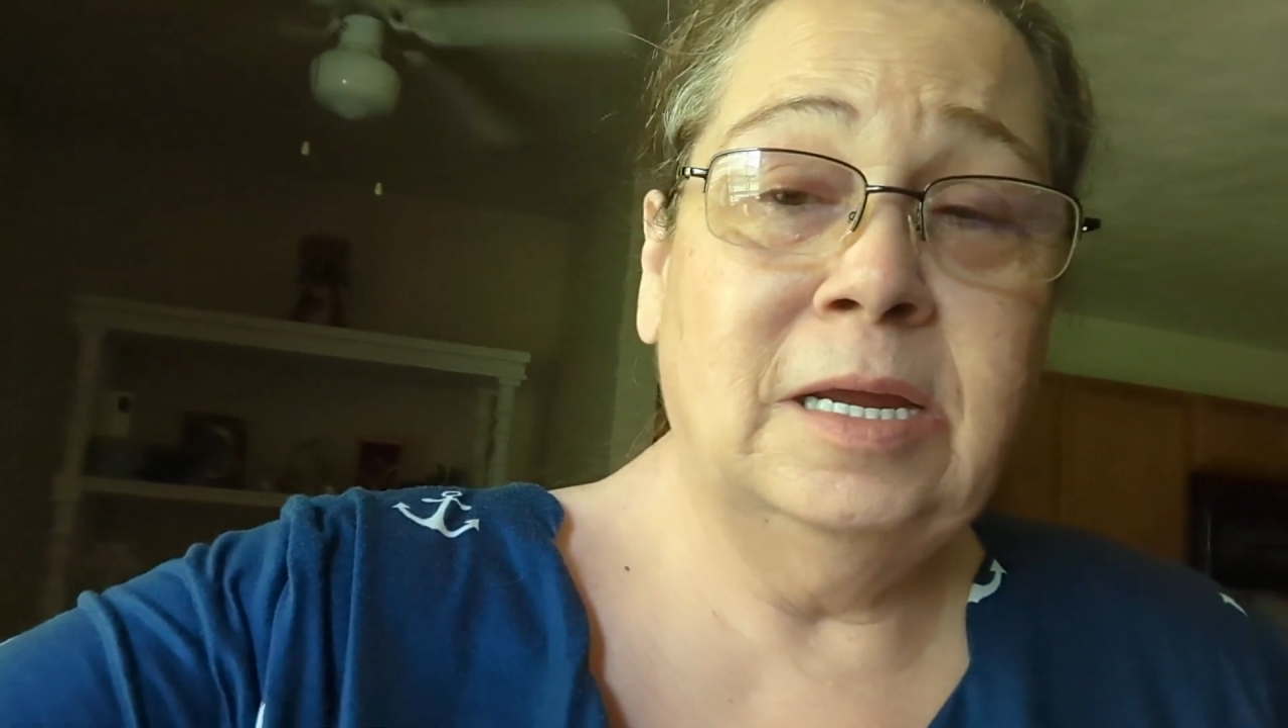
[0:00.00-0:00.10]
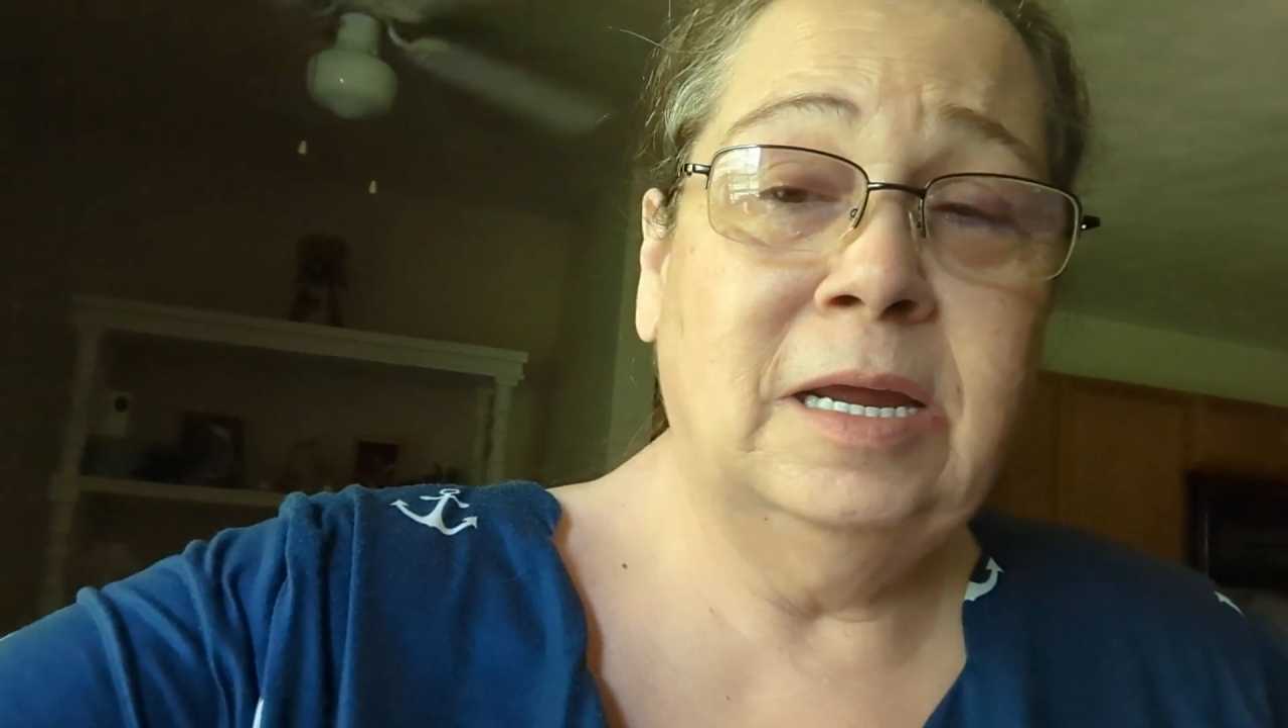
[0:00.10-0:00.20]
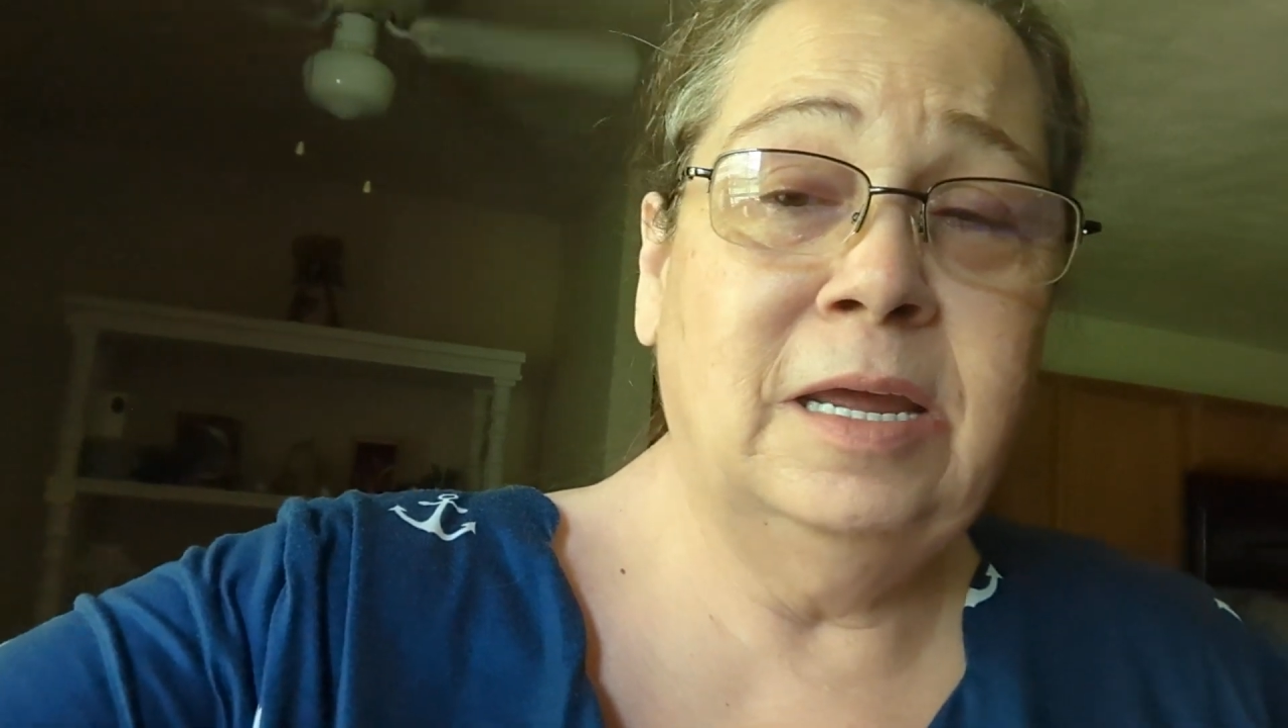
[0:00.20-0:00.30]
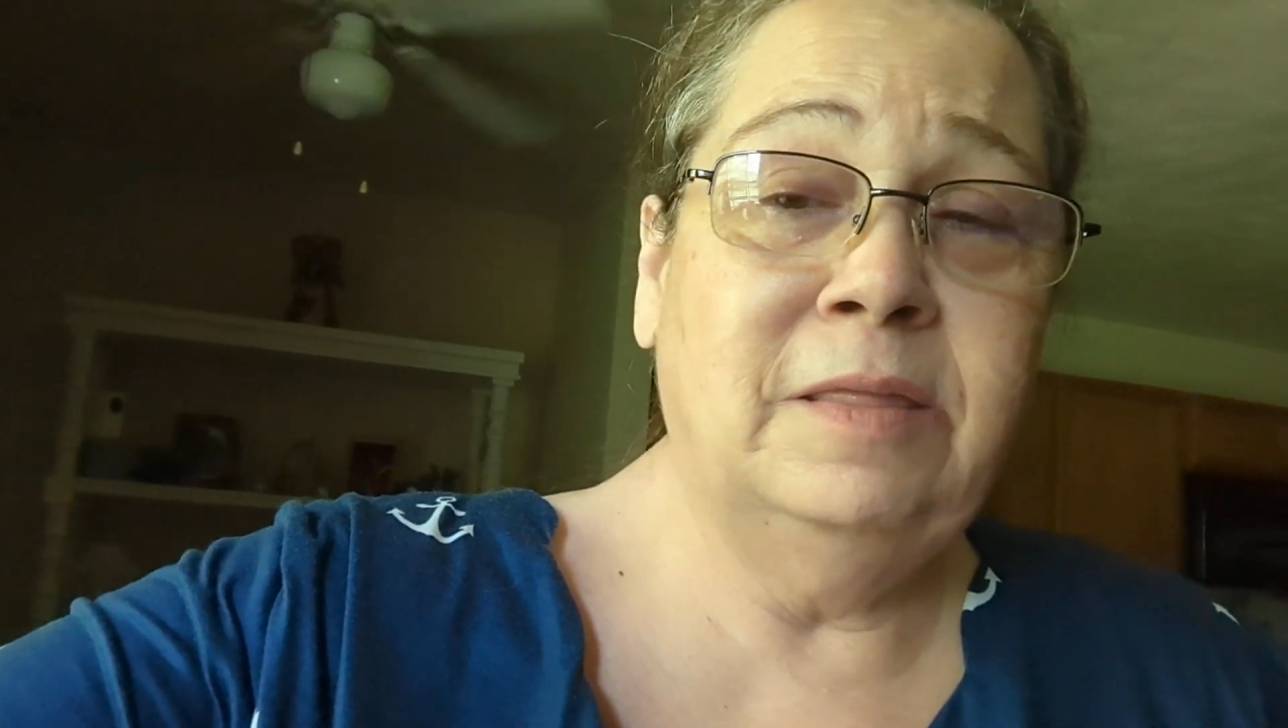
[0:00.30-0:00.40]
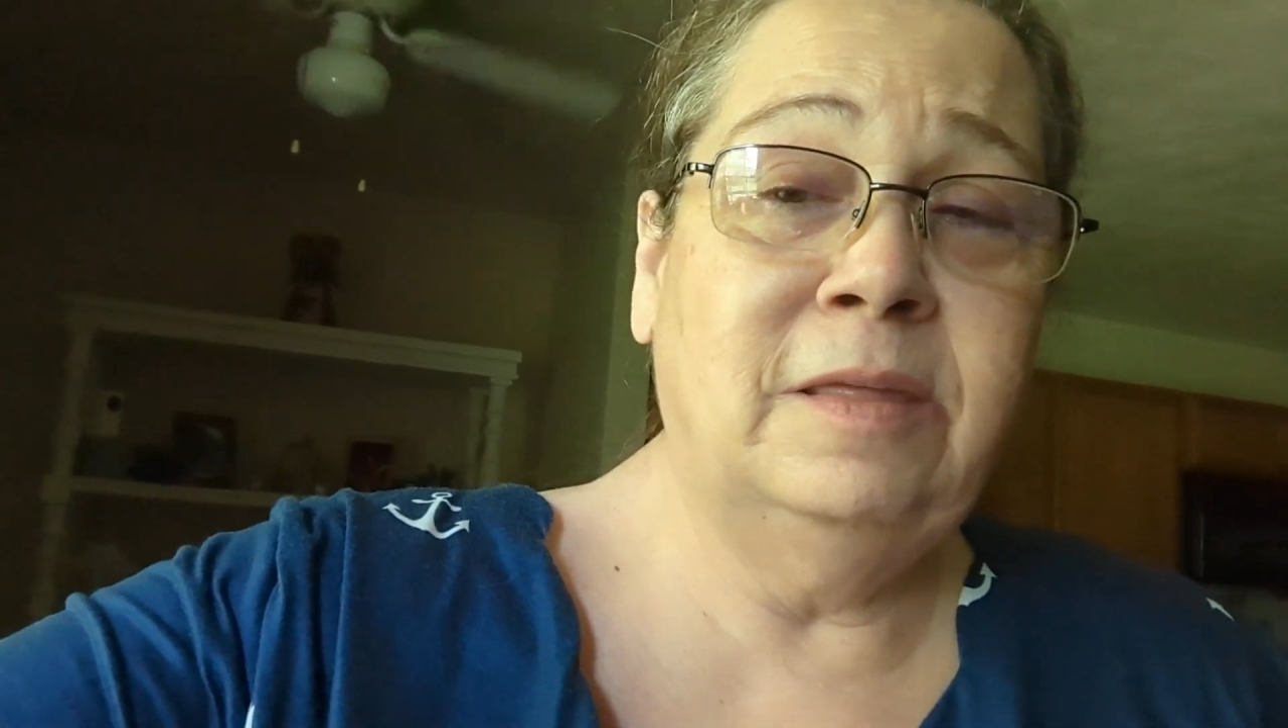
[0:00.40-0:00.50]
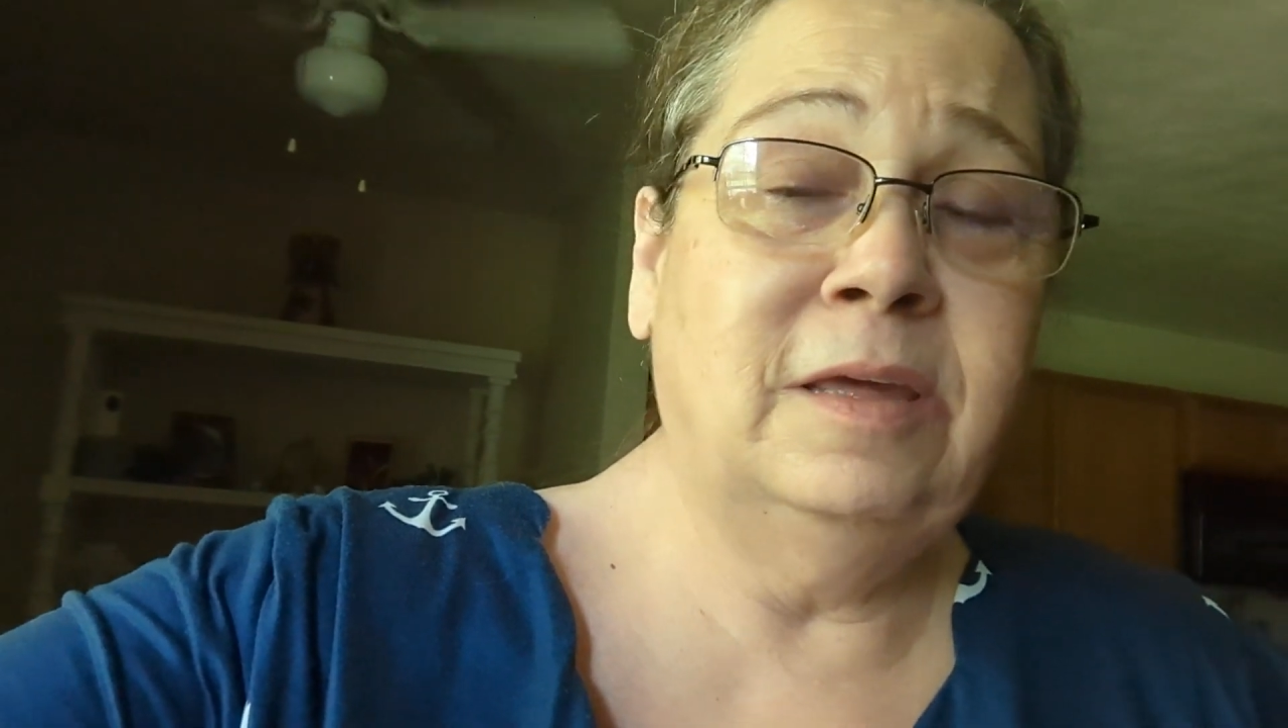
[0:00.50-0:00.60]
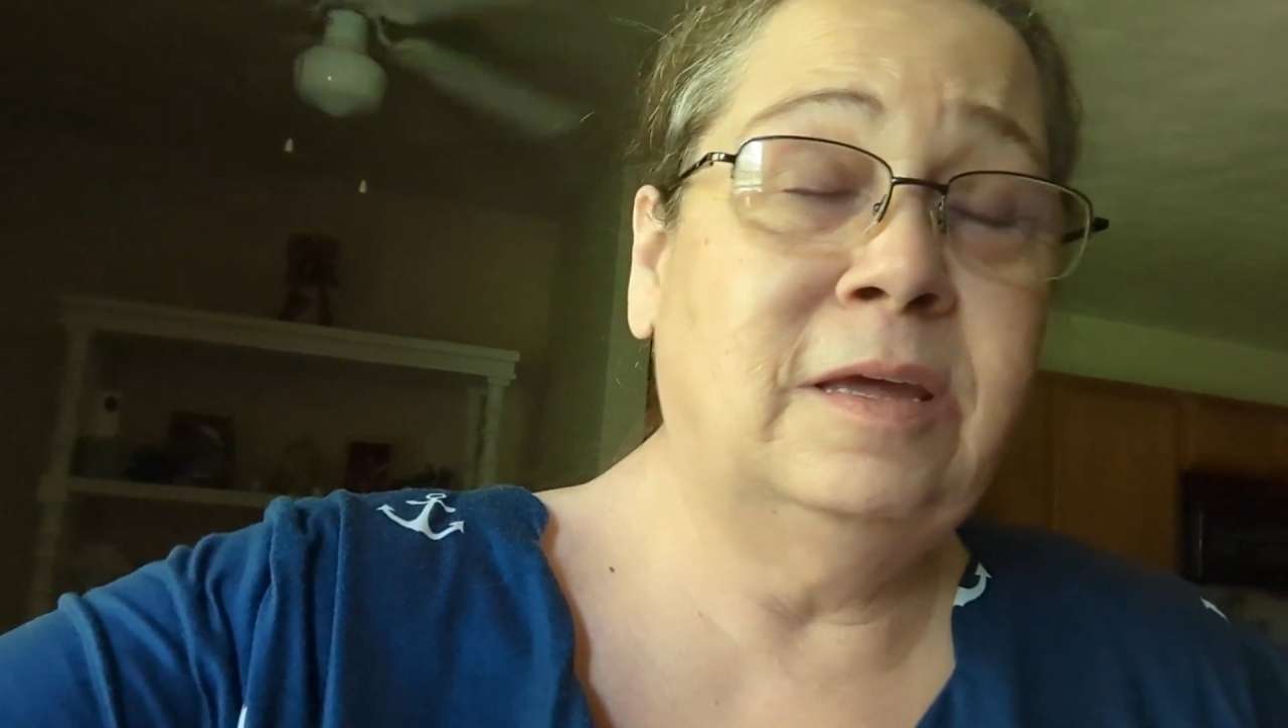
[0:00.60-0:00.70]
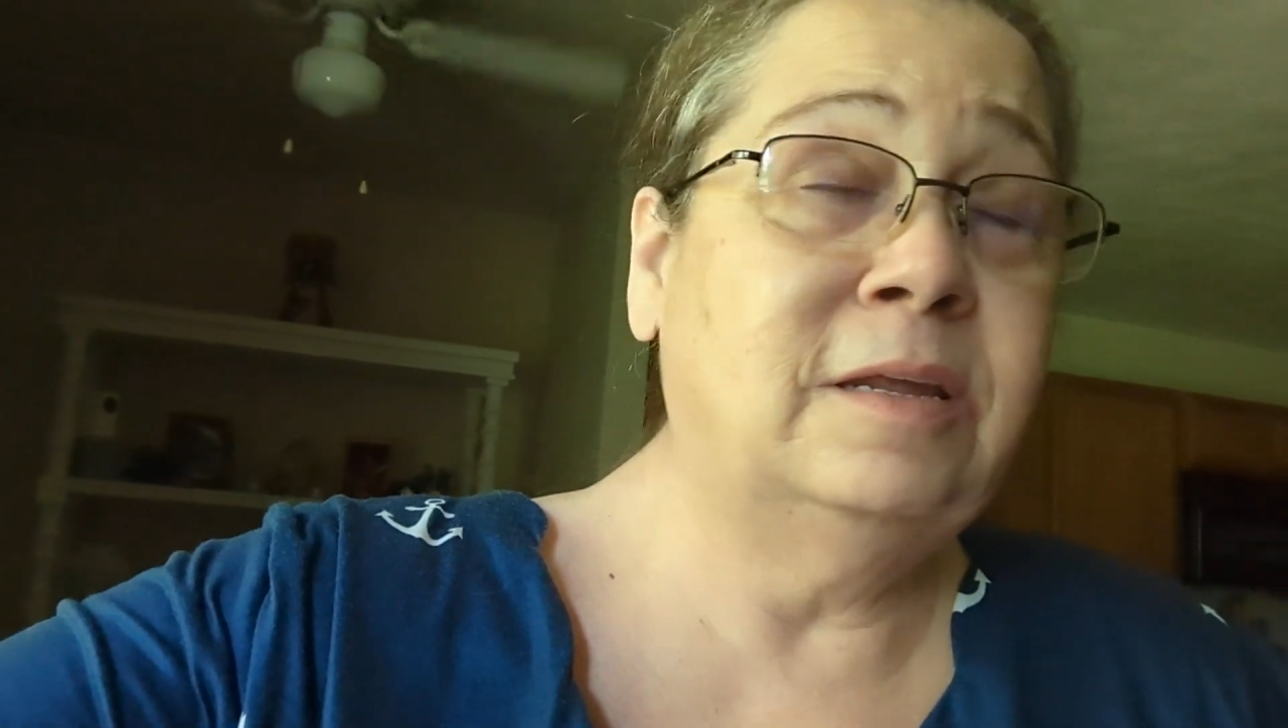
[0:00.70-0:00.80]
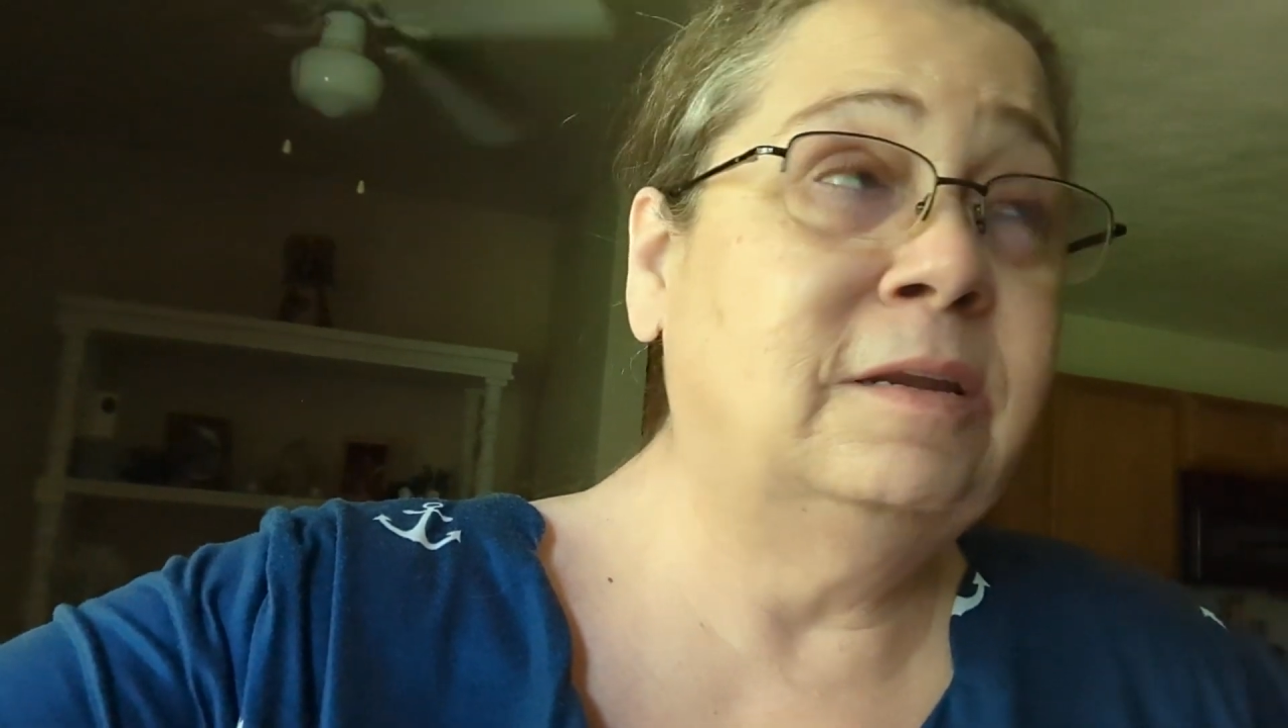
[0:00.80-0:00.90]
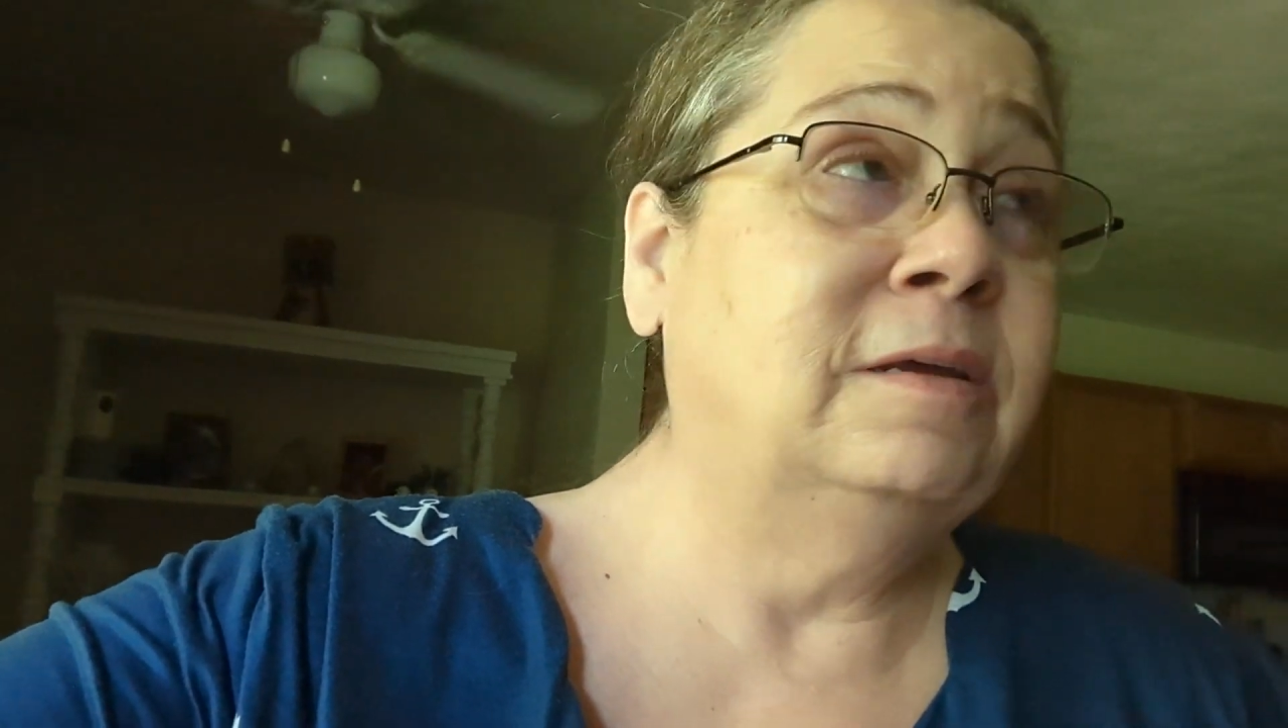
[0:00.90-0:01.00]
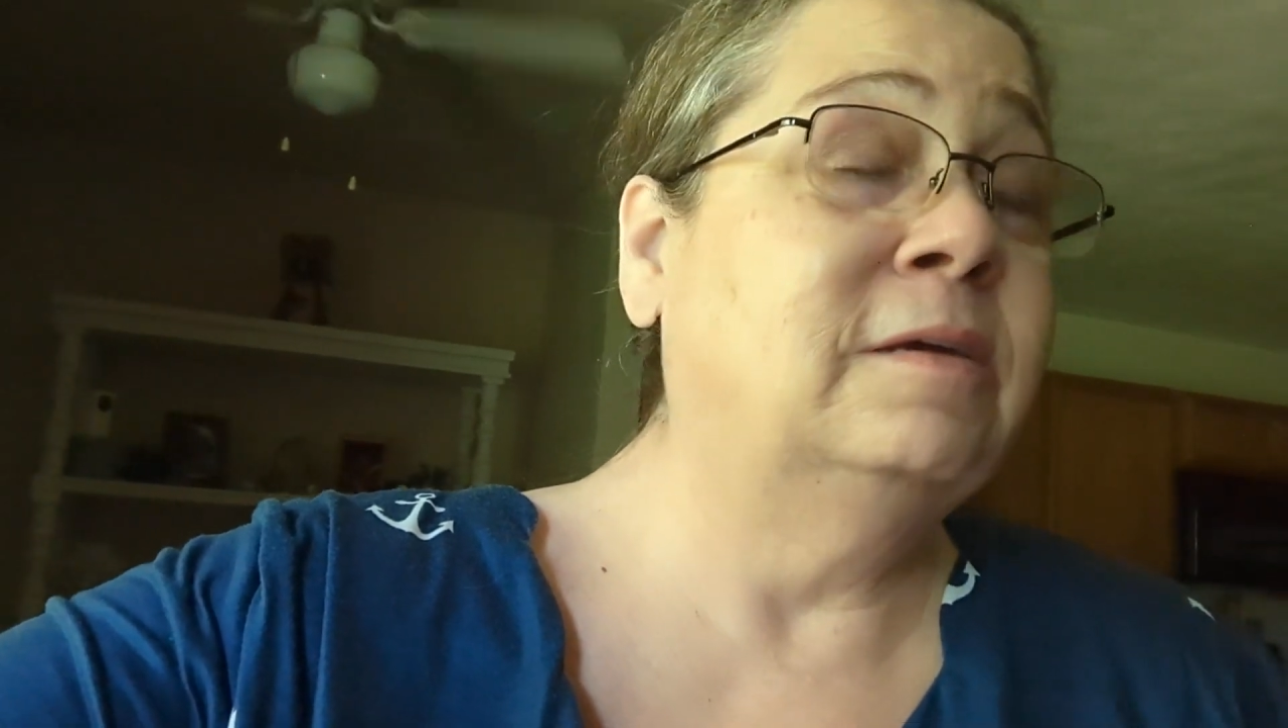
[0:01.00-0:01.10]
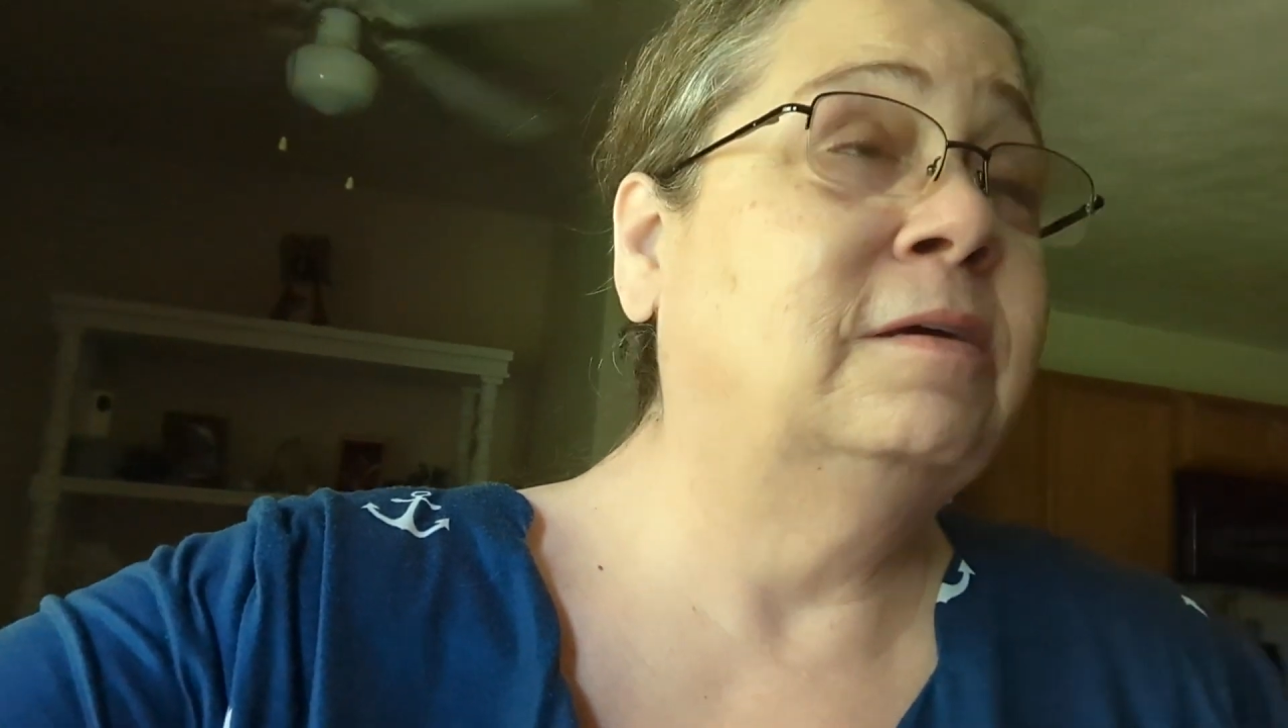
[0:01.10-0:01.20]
And then,